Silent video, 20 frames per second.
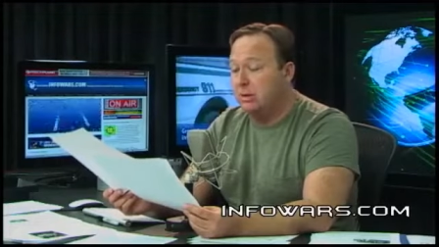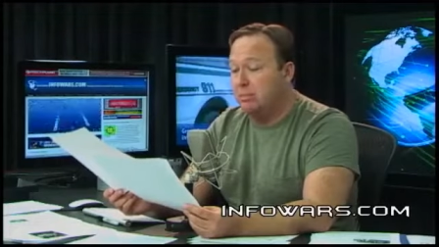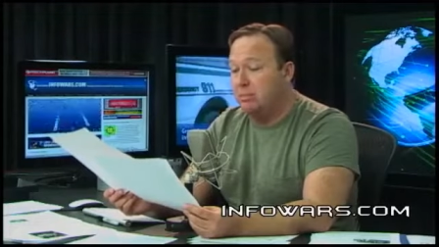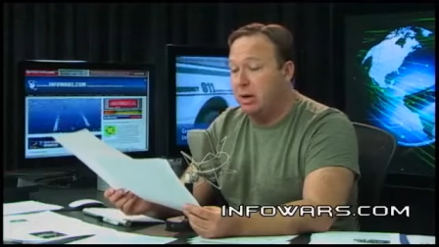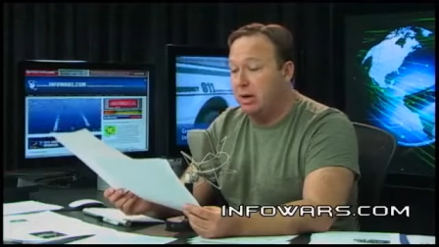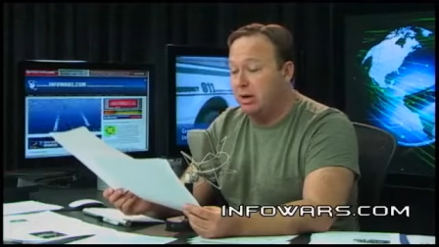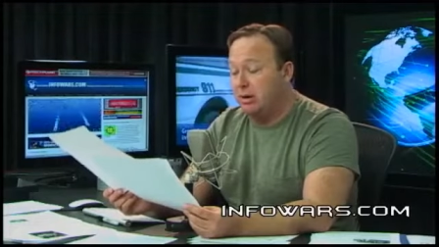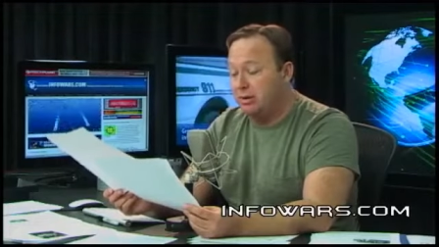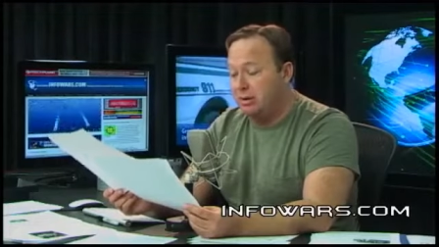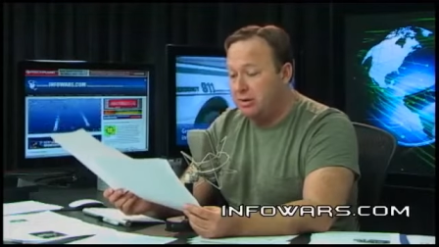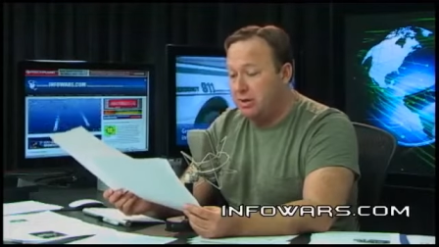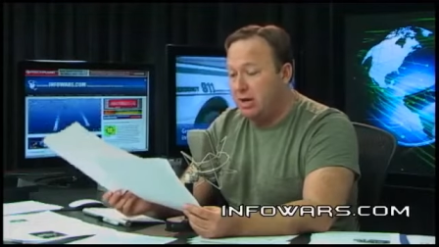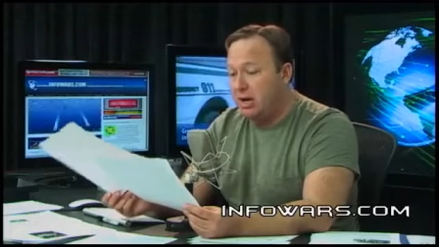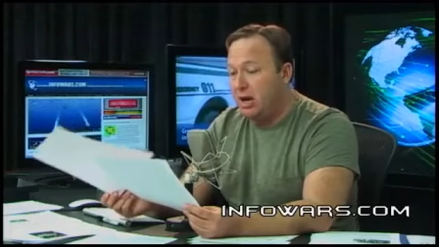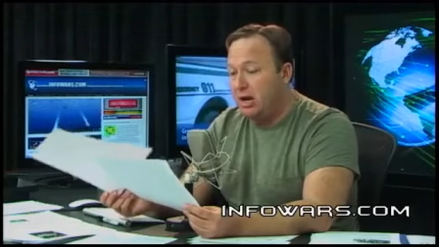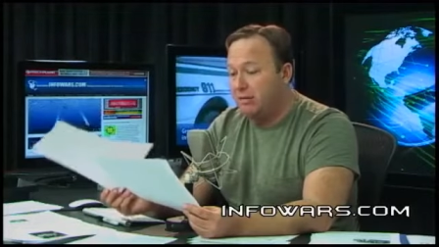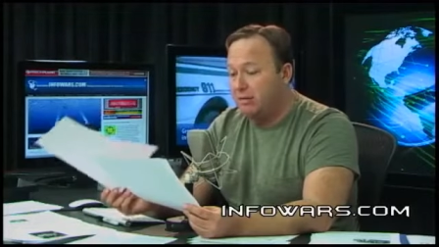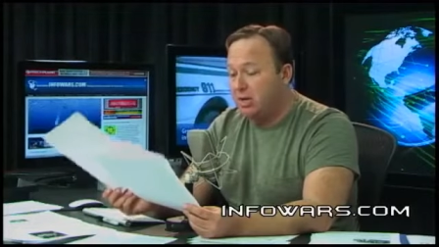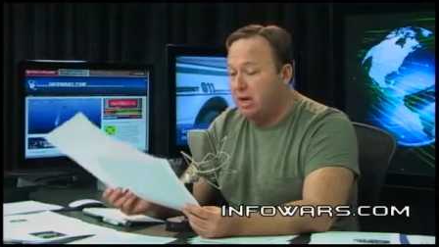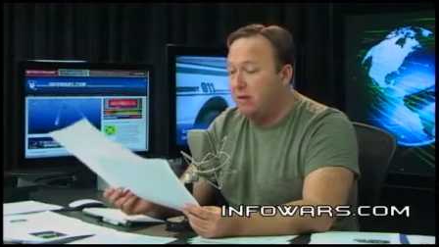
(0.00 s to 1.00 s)
I'm not going to say
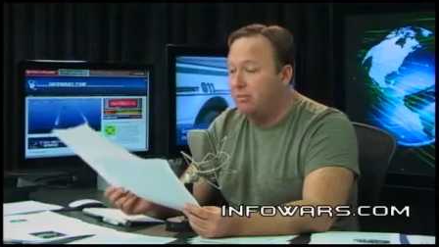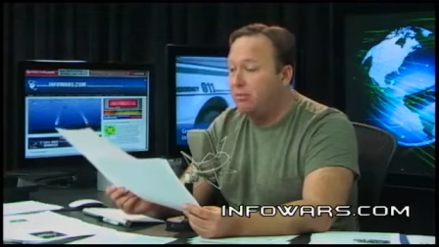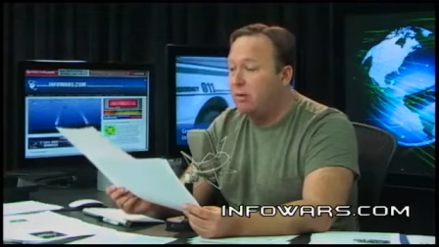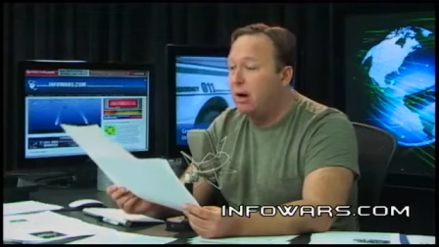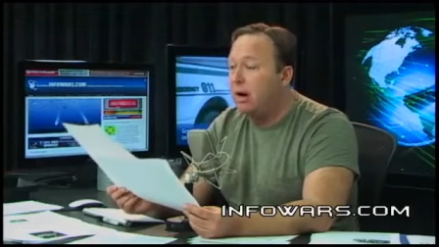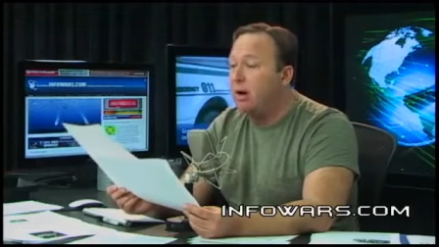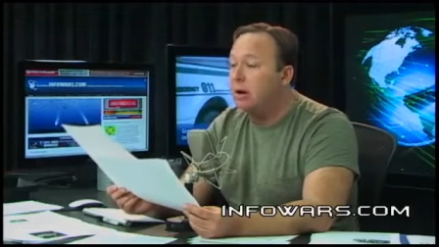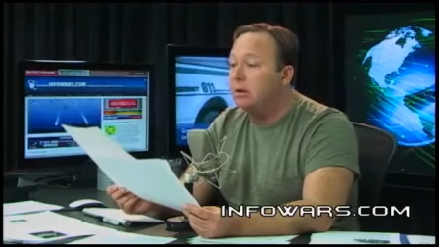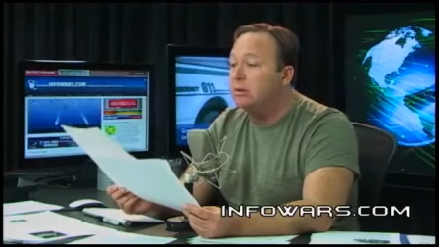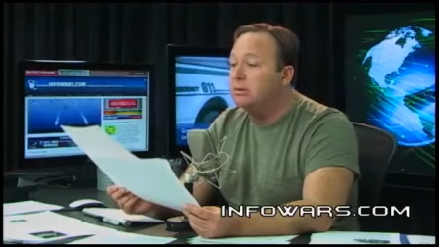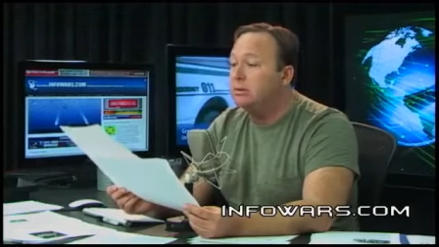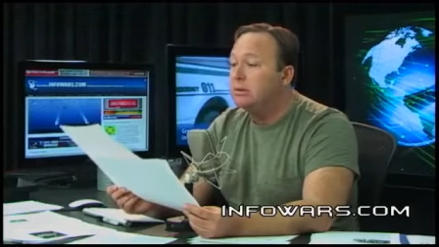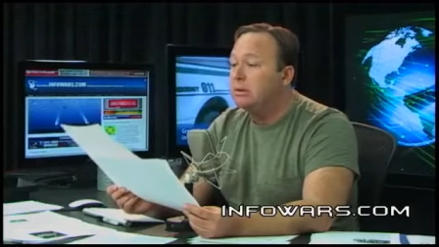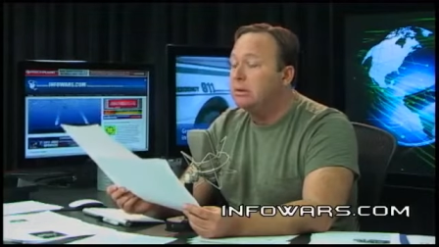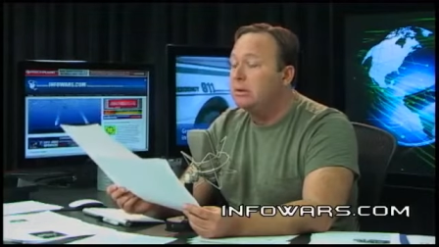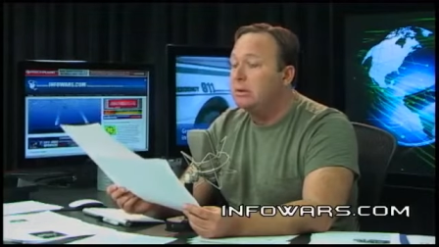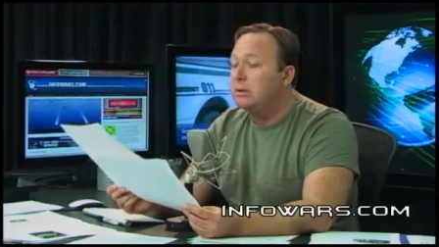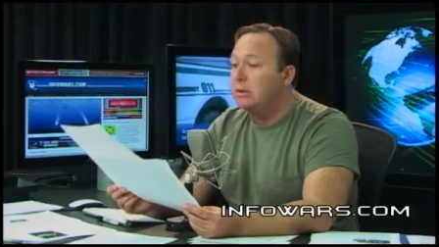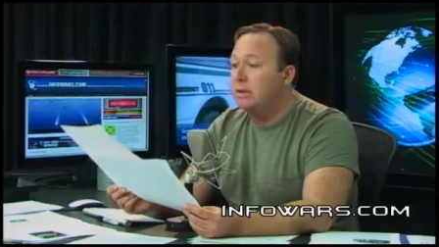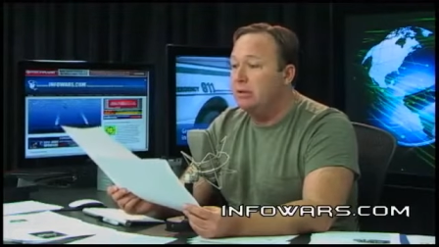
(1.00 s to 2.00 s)
it's off record,
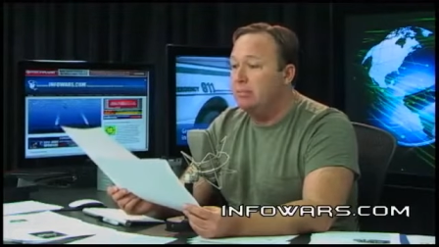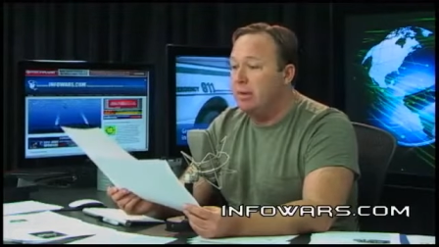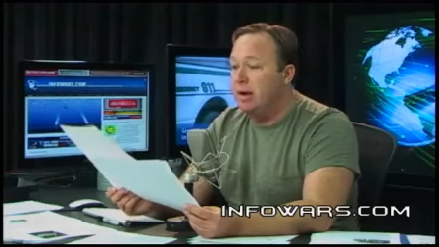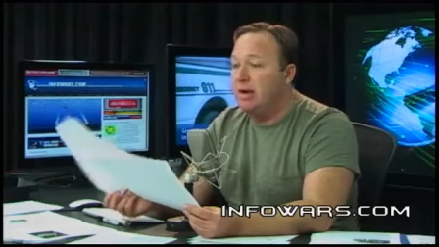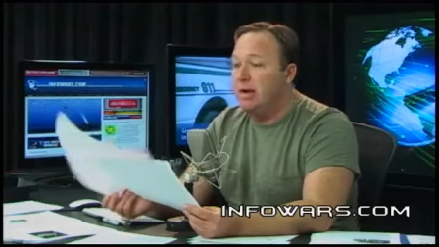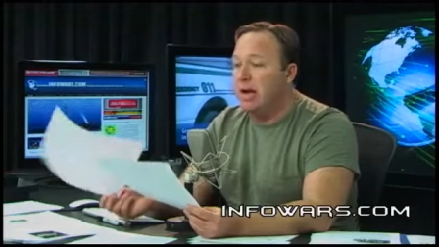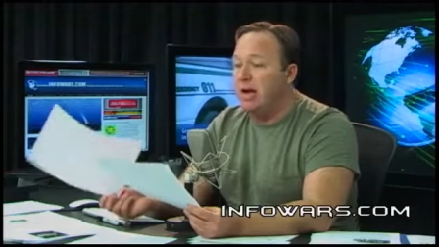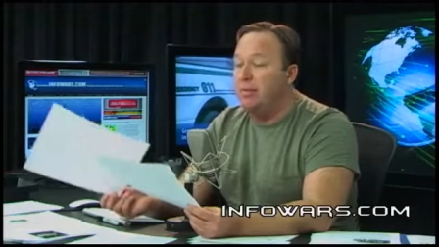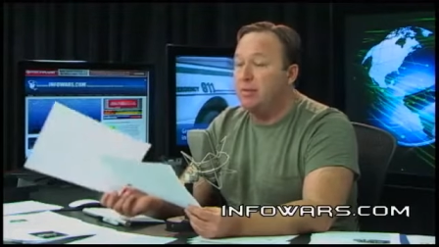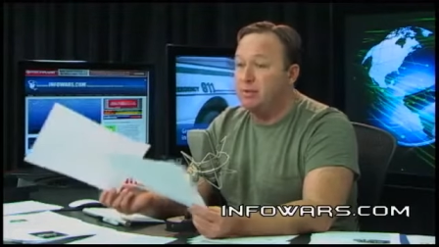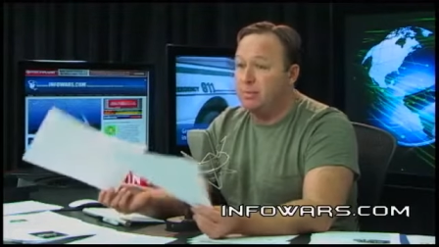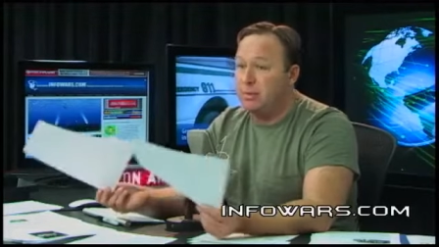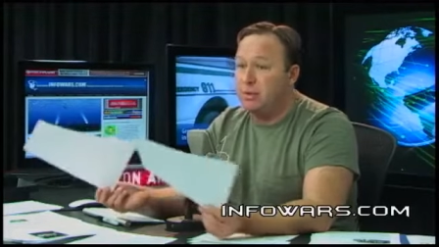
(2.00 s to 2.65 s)
and many others.